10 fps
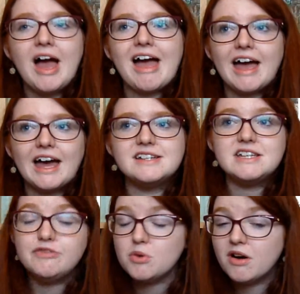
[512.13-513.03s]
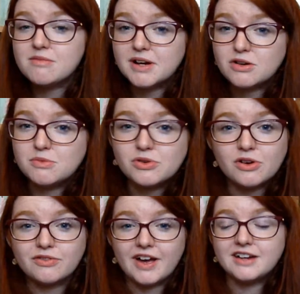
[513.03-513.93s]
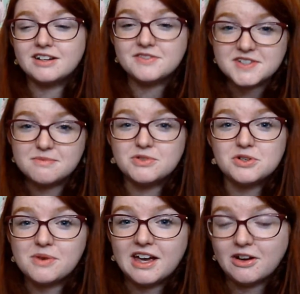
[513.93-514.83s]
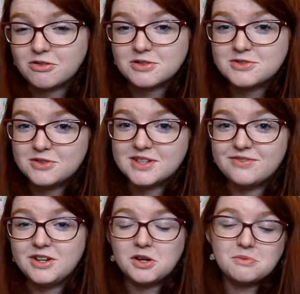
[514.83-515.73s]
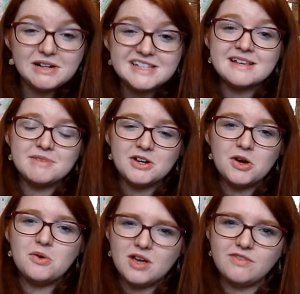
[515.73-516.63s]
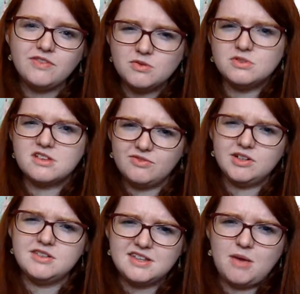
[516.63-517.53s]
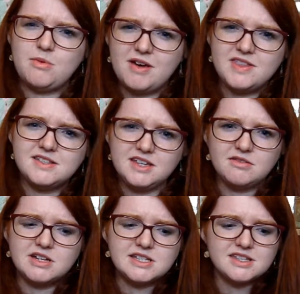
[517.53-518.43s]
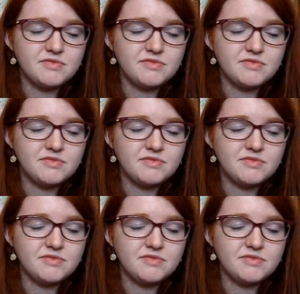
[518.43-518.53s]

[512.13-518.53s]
And if you are a Michael Moorcock fan and have stumbled your way across to this video, please let me know if you also feel the same about this series.